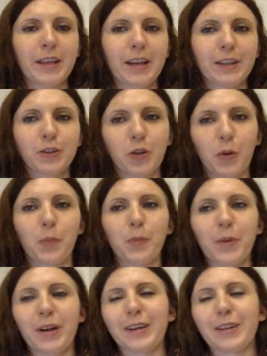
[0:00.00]

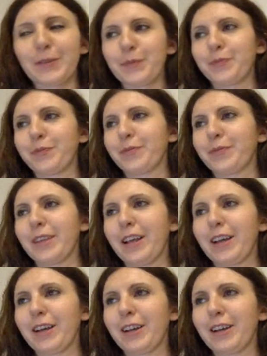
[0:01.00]

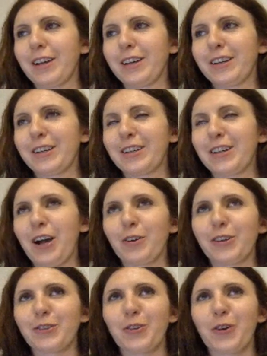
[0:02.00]
how
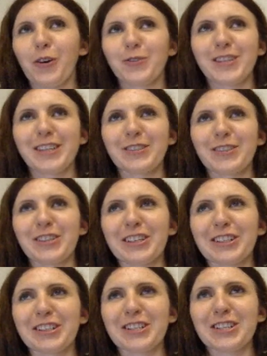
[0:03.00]
I don't know how to say it in
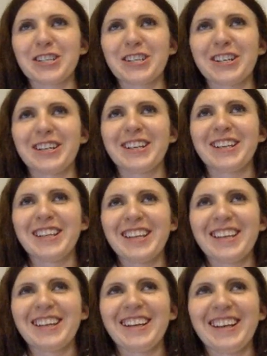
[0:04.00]
English.
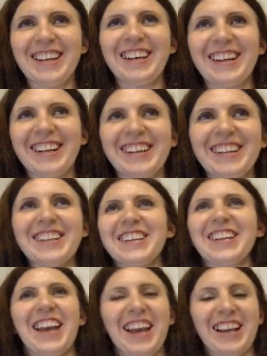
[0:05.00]

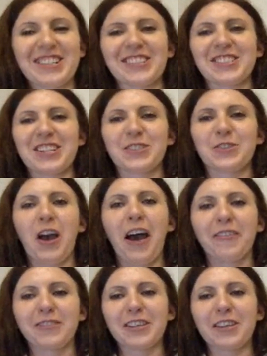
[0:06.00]
Actually, just to
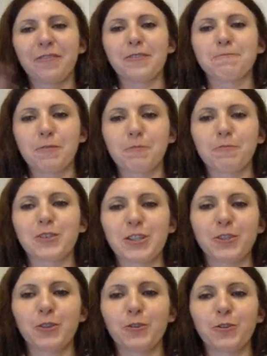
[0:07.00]
have different
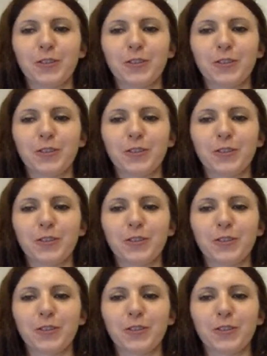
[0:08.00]
propositions, so you